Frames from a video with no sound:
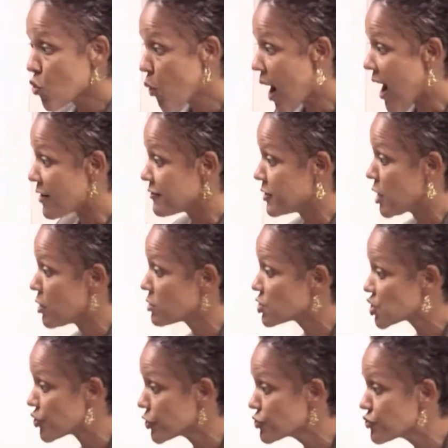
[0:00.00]
have young
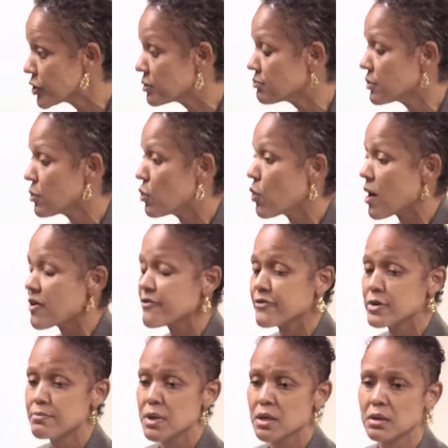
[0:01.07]
children who are
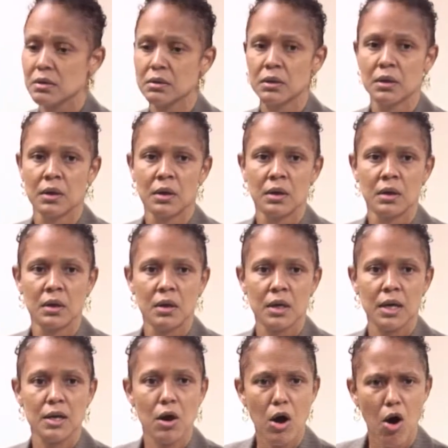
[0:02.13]
female
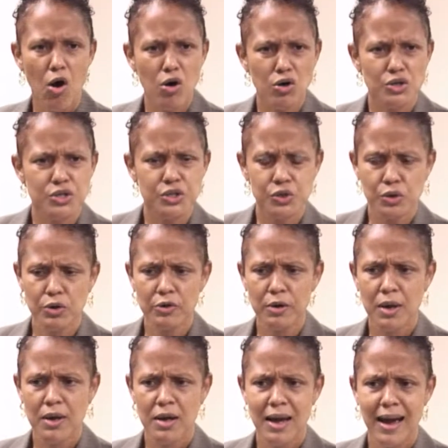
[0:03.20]
can also
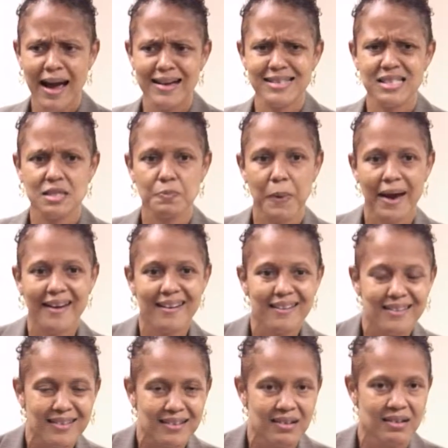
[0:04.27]

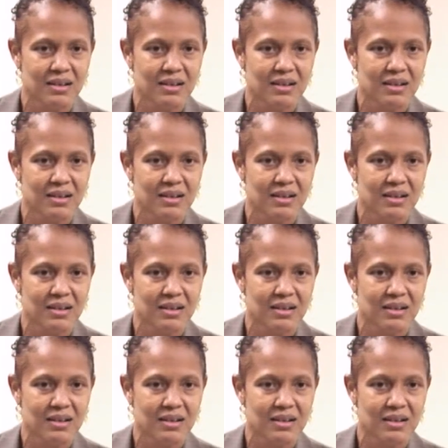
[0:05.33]
aspire